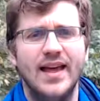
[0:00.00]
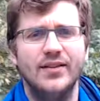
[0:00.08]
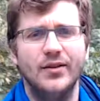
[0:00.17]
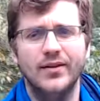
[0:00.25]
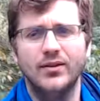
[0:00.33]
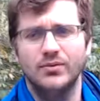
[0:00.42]

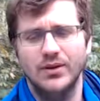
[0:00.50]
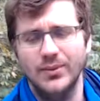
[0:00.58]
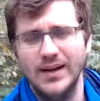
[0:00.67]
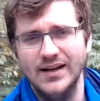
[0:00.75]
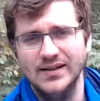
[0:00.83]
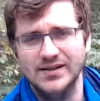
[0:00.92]
only three
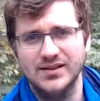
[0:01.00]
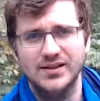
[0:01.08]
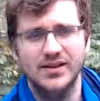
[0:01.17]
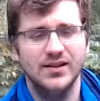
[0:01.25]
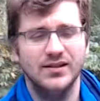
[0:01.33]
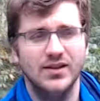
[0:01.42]
weeks.
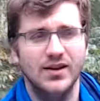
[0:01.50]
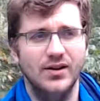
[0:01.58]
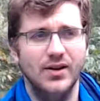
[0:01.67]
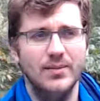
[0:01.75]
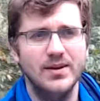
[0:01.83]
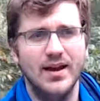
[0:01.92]

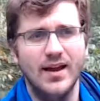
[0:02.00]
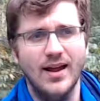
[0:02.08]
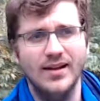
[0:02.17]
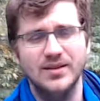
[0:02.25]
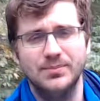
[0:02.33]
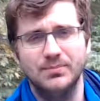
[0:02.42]
So, I mean, I, I
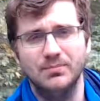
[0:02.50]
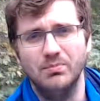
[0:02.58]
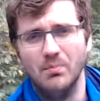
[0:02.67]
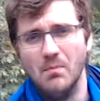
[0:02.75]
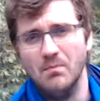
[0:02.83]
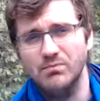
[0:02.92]
guess I
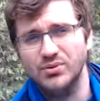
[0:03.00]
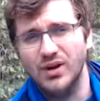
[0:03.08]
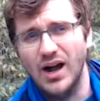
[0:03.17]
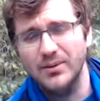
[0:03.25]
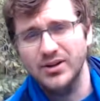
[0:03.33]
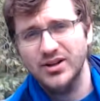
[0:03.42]

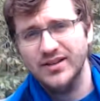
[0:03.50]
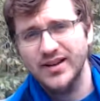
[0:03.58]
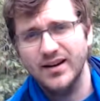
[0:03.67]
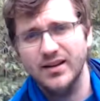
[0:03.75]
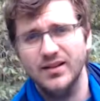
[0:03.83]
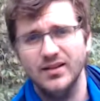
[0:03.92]
probably could have
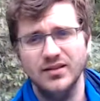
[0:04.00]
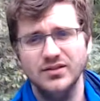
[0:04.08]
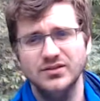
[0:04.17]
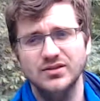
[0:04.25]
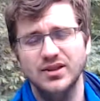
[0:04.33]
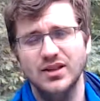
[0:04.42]
done it
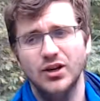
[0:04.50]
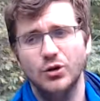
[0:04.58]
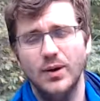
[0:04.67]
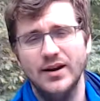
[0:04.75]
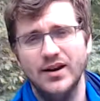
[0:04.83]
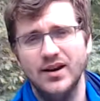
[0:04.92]

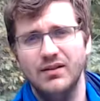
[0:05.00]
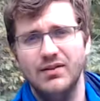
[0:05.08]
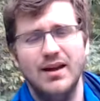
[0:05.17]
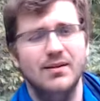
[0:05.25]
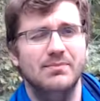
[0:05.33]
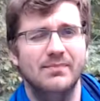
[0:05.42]
quicker if
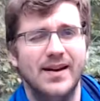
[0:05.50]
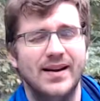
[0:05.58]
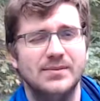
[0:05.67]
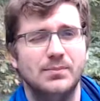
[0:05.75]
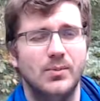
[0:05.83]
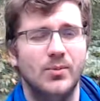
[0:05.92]
I, I
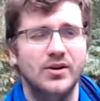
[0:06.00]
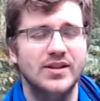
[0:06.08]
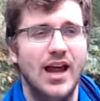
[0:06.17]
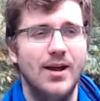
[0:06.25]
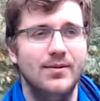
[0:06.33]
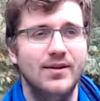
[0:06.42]
guess, put more
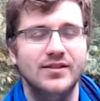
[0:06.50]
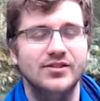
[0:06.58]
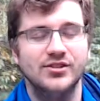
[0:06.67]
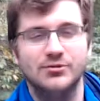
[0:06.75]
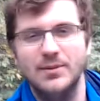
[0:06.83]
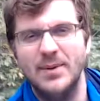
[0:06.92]
time in and
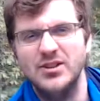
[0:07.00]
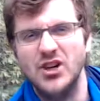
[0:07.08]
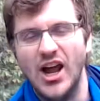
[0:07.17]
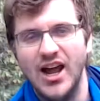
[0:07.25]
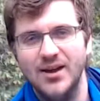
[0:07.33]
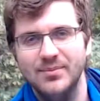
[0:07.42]
just quit my
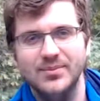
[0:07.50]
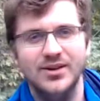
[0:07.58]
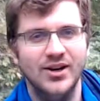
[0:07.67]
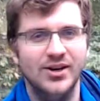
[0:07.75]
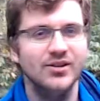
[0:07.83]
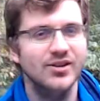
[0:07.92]
job, you
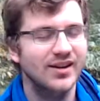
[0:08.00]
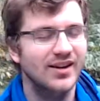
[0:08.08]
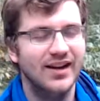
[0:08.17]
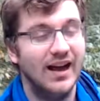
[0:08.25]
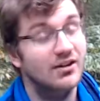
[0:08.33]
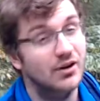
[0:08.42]
know.
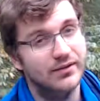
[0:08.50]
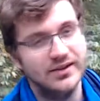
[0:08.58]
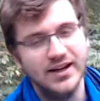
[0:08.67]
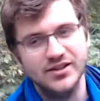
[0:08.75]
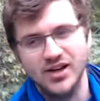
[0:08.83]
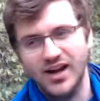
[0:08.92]
I do have a
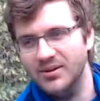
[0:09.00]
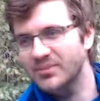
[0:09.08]
day job.